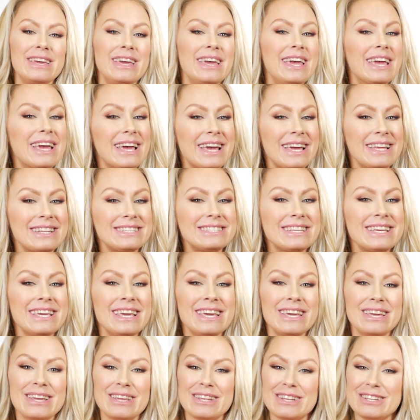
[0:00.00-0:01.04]
and
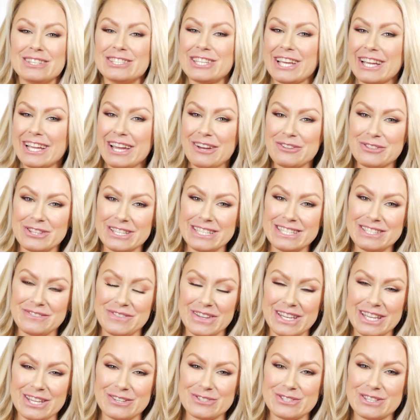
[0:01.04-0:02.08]
check out these
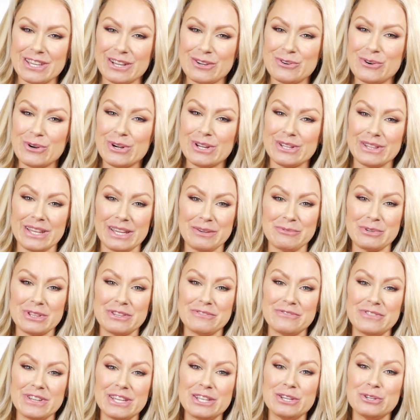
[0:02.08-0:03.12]
videos that correlate with
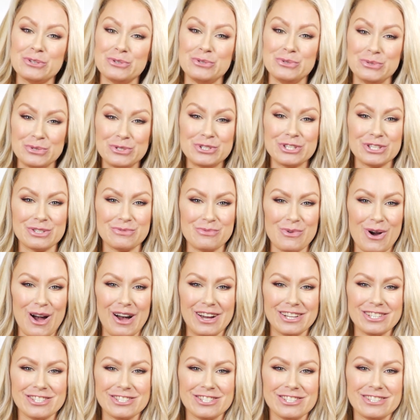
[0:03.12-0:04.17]
the video you just
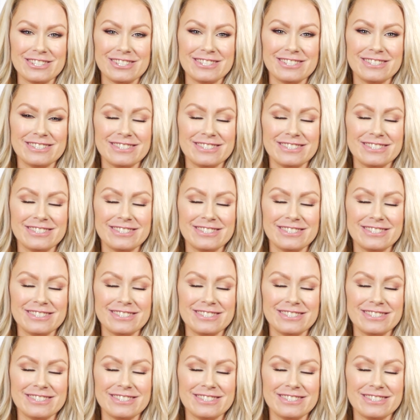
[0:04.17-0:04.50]
watched.